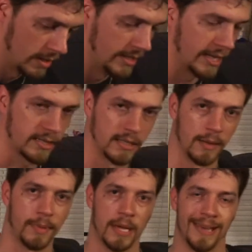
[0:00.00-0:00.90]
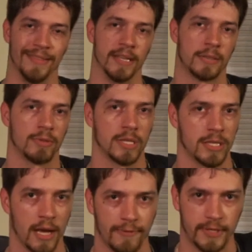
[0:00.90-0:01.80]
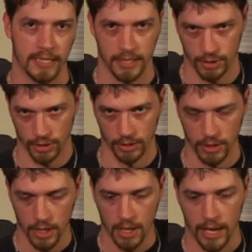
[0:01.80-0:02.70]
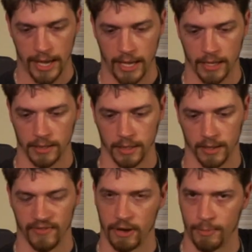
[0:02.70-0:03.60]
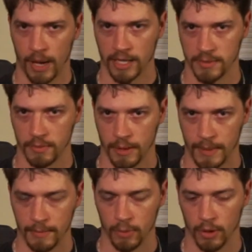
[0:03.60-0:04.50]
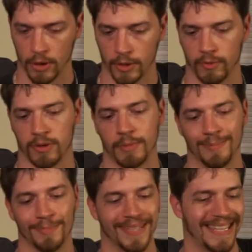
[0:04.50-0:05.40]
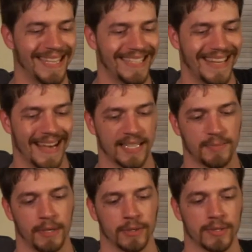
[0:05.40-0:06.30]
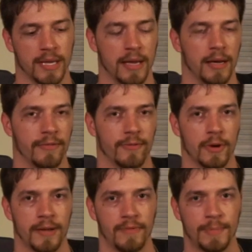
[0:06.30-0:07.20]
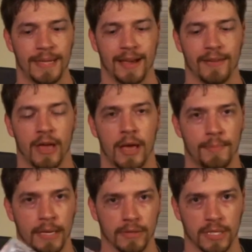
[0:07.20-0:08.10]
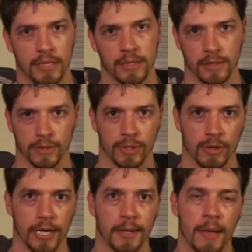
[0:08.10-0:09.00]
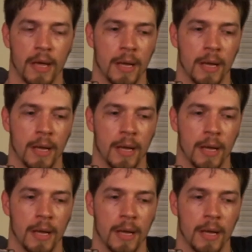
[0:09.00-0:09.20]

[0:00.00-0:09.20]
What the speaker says: Next up, this was a tough decision, and very possible that people will argue with me, but in attack spells for MVP, I have Piercing Thunderstrike.